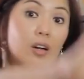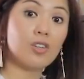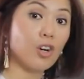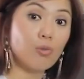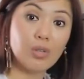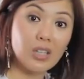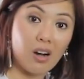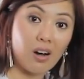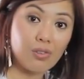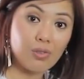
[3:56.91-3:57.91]
really
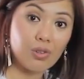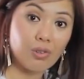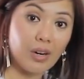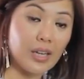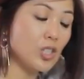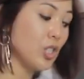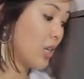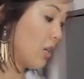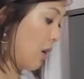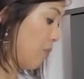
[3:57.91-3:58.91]
high through your range,
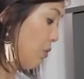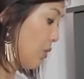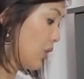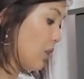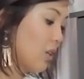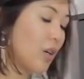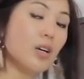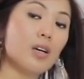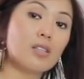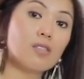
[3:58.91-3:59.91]
and you're really going
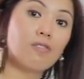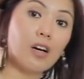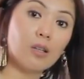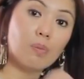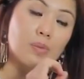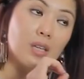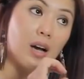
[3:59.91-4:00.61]
to develop,